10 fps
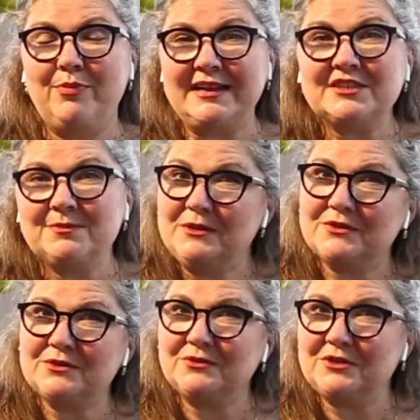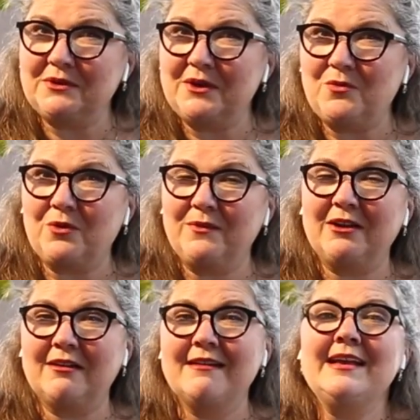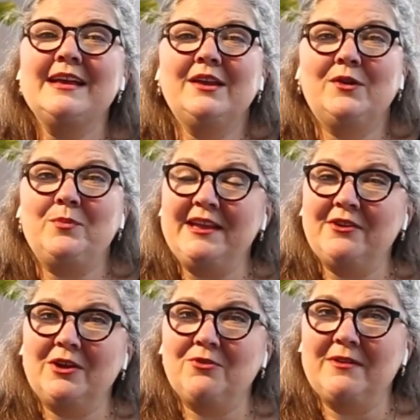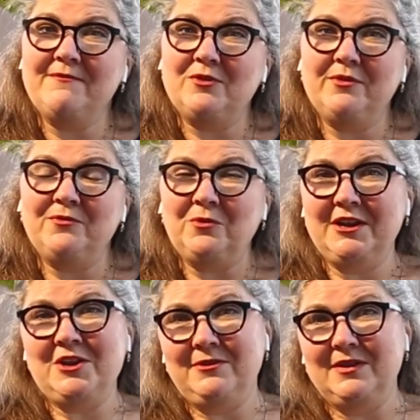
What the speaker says: Best Musical Tony Award winner. It'll be here in Greenville before you know it.